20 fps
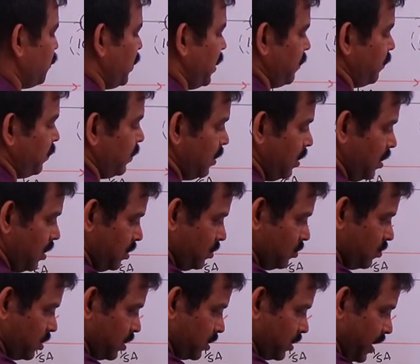pi.
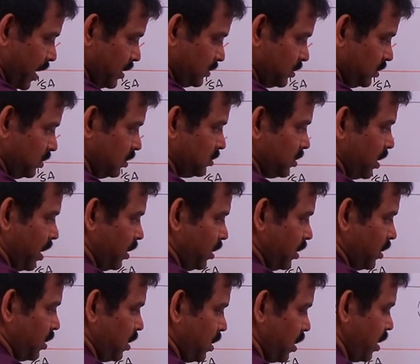You can cancel this
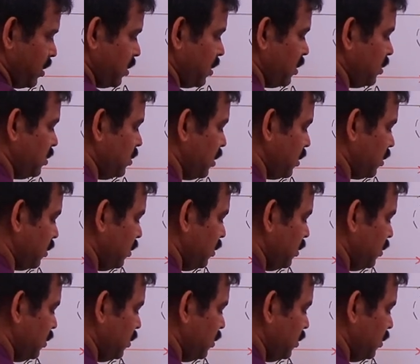100 and 100 here.